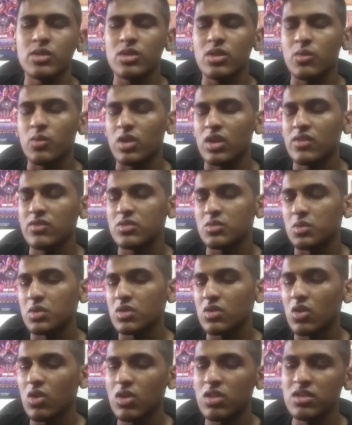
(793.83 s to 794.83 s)
whatever you
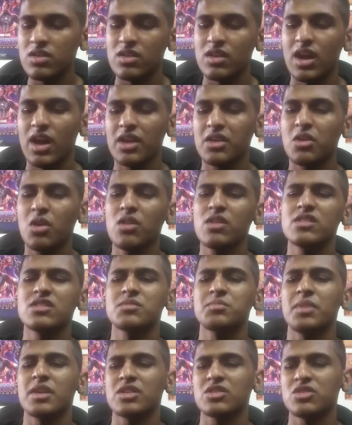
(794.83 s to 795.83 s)
want to call her. I call her
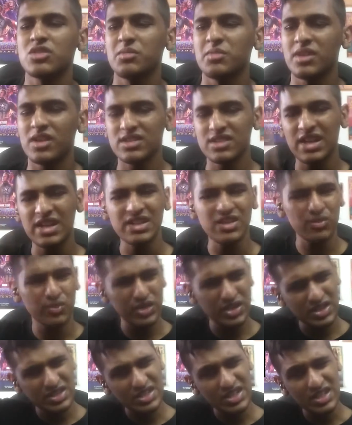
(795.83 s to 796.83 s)
Spectrum because I don't
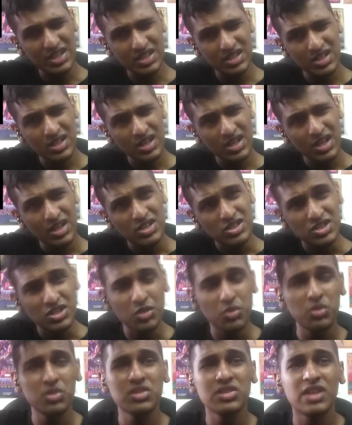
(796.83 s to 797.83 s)
really think she
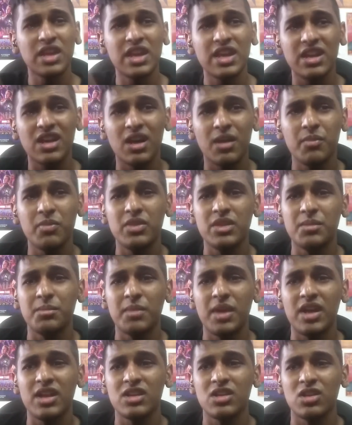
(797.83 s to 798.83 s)
would take up the
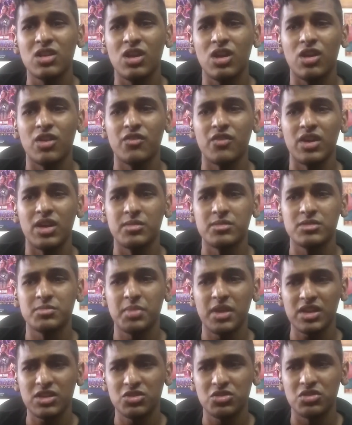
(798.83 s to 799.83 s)
mantle of
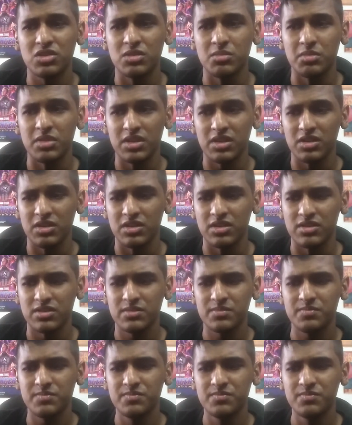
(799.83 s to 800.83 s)
Spectrum, because